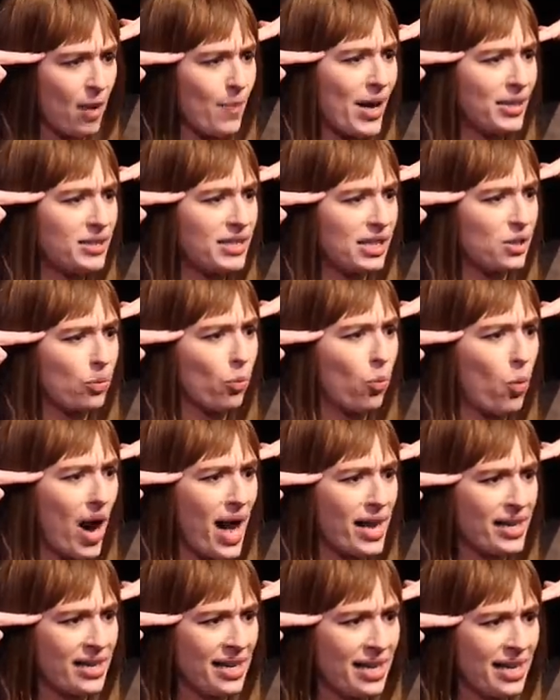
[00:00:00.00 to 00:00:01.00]
about this
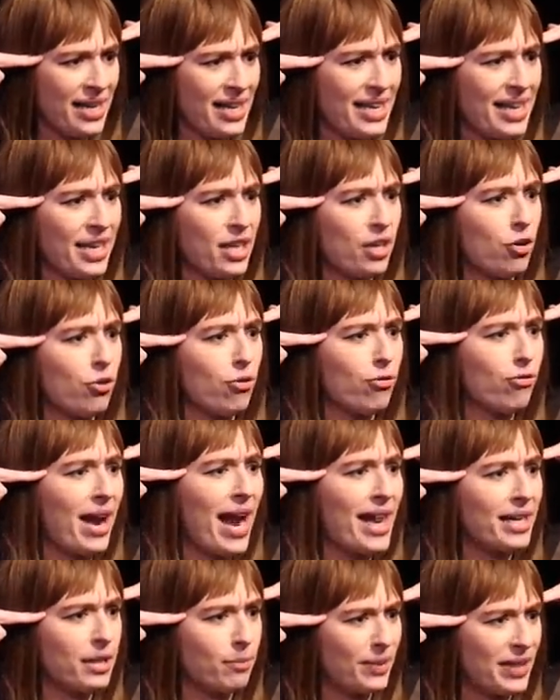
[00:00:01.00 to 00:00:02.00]
one
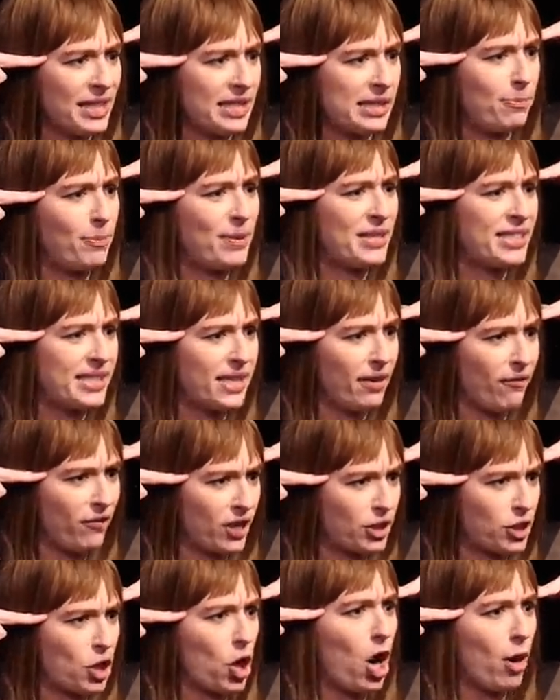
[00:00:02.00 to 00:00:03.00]
incredibly
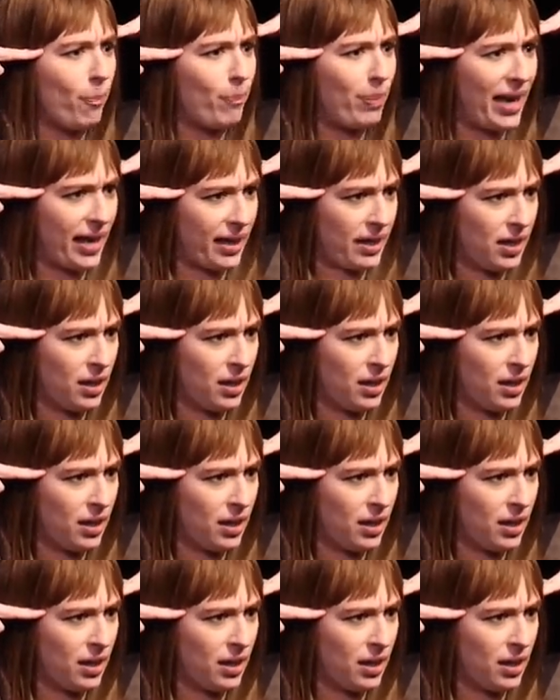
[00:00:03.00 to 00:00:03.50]
specific topic.